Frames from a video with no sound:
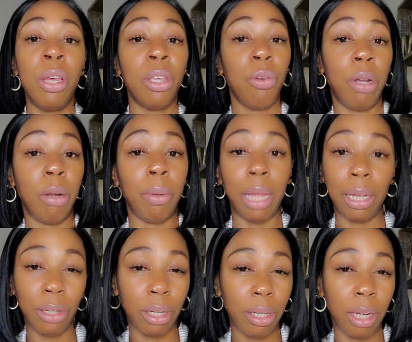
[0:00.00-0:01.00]
you in a
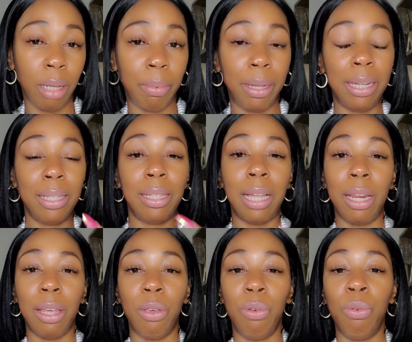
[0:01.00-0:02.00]
relationship, and instead
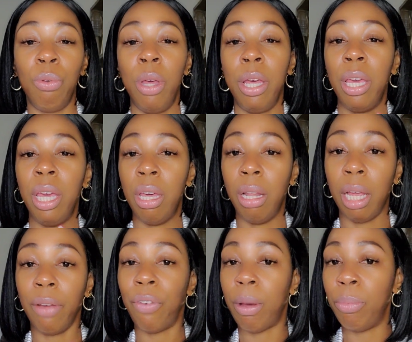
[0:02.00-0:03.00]
of you healing
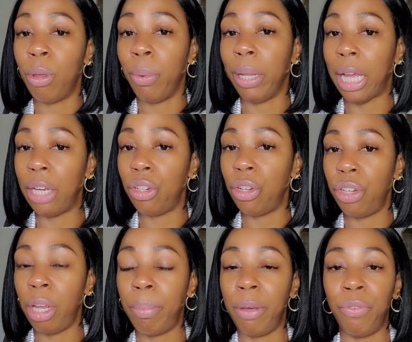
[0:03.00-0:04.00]
from the
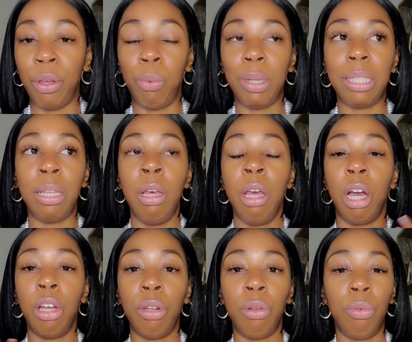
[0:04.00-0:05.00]
relationship, if it was
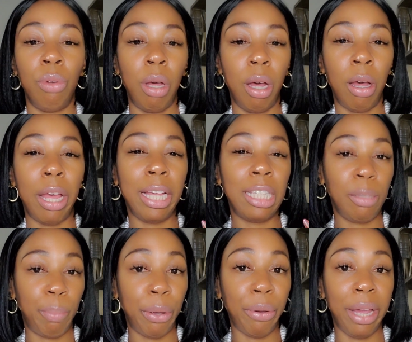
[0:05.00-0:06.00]
a
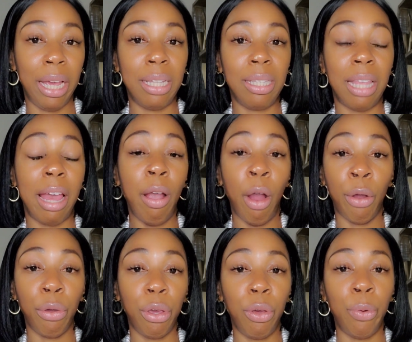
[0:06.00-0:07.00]
experience that hurt
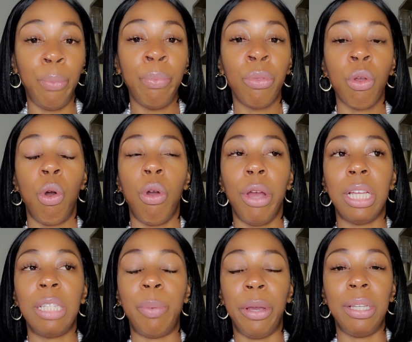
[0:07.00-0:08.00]
you or
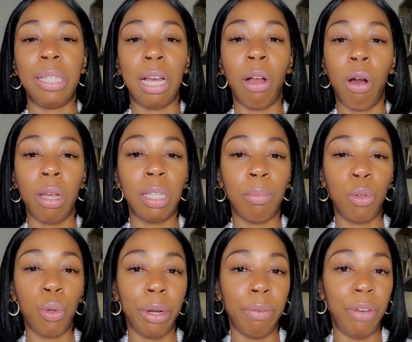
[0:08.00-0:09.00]
experience that caused some
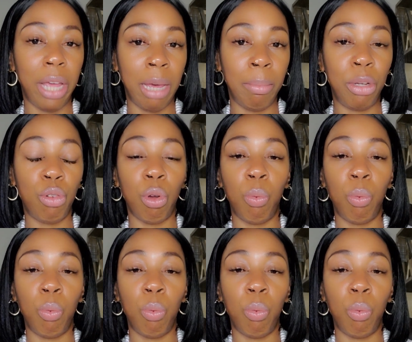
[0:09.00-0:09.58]
sort of damage or